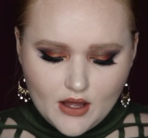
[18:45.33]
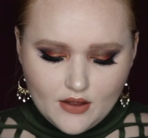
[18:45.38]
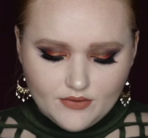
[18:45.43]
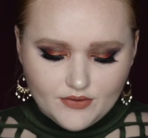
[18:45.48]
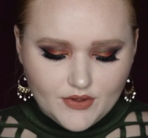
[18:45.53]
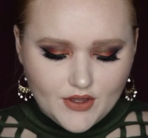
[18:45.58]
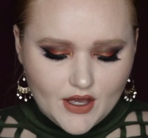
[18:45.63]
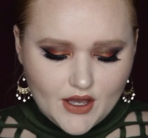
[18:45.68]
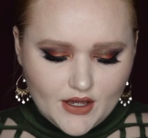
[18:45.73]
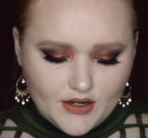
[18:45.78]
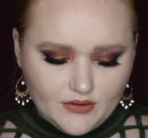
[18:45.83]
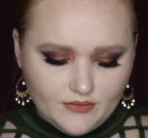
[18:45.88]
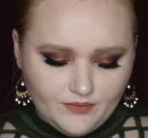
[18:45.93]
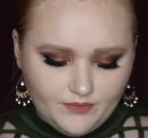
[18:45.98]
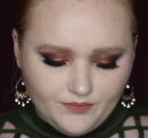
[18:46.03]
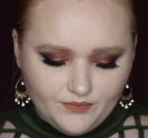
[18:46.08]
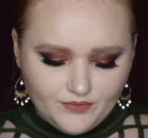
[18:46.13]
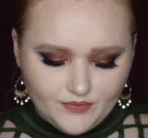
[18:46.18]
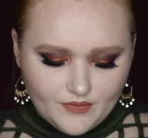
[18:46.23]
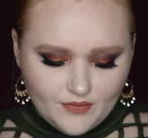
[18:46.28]

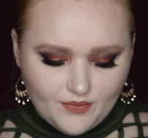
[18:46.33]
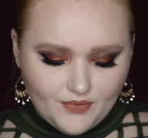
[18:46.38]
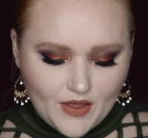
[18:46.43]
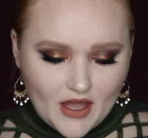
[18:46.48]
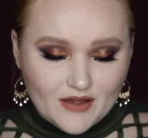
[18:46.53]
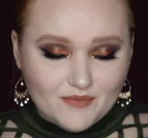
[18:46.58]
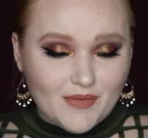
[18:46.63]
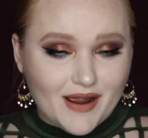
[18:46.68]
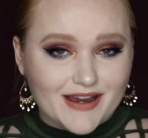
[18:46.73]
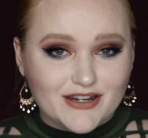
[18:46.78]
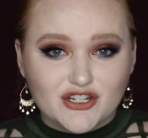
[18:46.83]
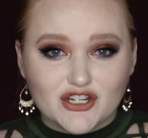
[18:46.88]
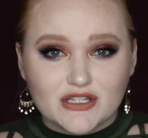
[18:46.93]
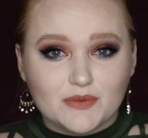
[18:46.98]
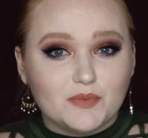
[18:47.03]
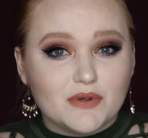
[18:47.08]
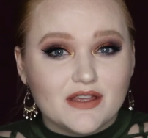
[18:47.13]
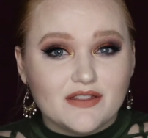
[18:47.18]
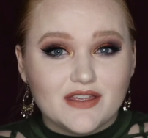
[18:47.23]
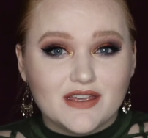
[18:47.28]
then that might
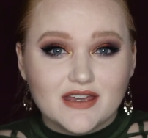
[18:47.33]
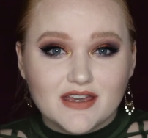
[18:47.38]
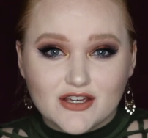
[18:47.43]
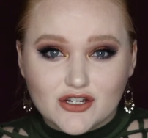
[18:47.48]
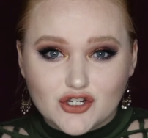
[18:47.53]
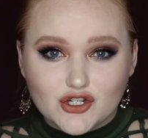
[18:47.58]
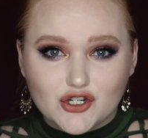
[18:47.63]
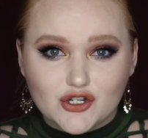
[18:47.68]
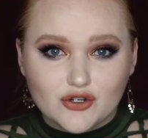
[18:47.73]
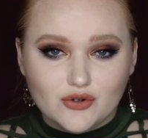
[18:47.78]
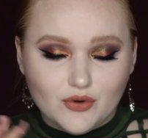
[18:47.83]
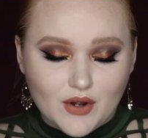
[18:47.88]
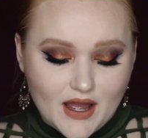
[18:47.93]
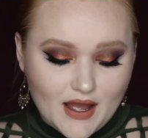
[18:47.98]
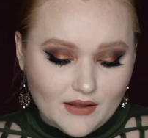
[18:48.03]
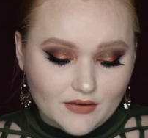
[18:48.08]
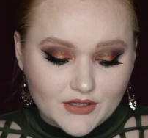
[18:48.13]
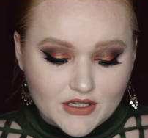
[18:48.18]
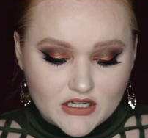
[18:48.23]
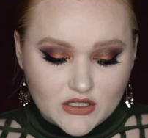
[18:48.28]
just be the issue,
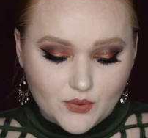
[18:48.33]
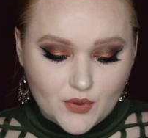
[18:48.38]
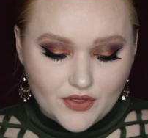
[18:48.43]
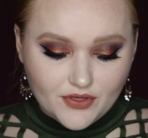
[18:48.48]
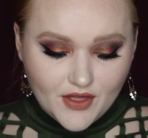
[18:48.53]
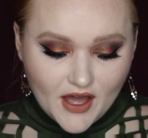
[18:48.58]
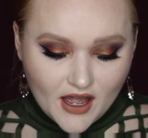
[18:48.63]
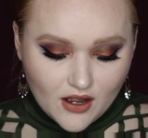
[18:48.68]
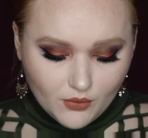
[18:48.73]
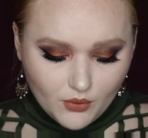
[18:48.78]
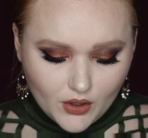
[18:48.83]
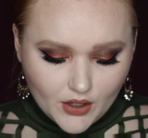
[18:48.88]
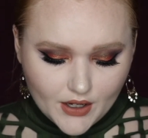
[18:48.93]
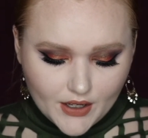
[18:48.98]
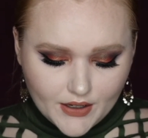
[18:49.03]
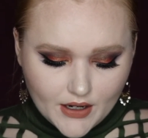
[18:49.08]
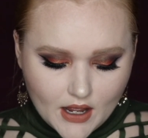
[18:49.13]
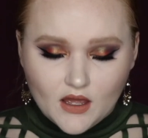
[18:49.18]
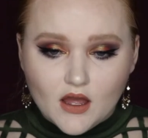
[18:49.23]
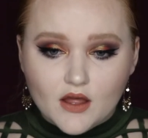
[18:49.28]
at least with that
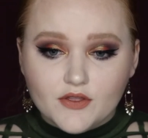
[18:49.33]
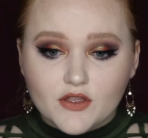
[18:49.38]
one.